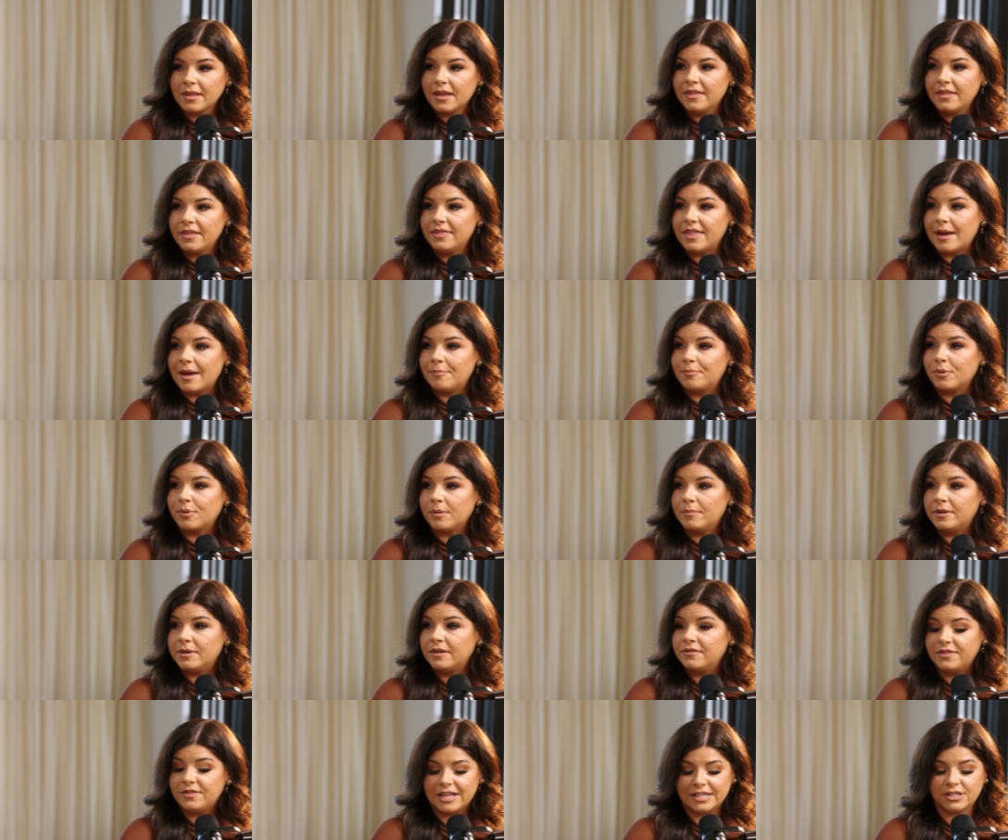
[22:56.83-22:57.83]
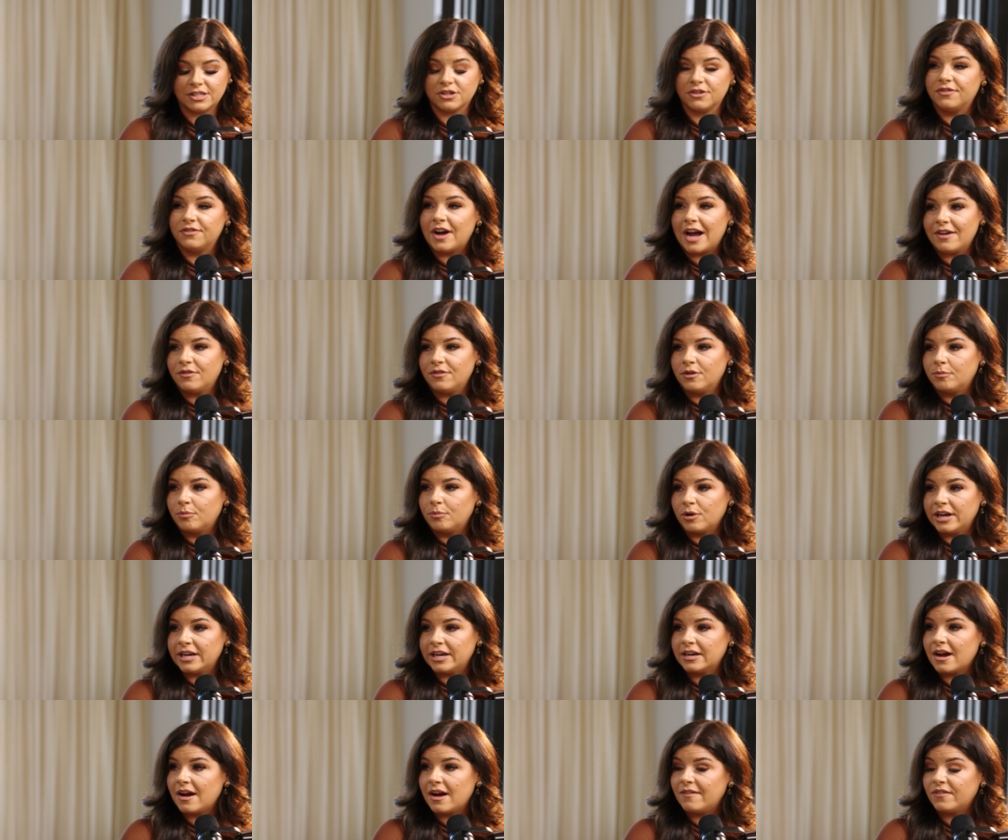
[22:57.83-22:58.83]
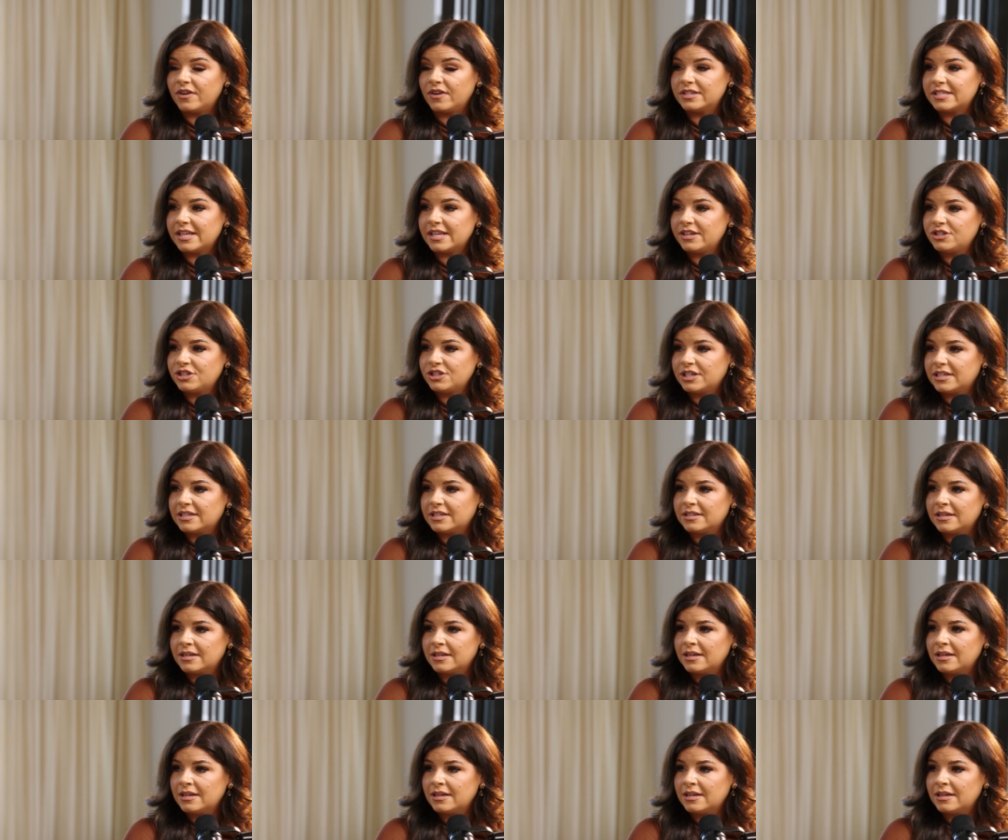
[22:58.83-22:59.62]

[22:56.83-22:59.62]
that primitive, that survival brain conversation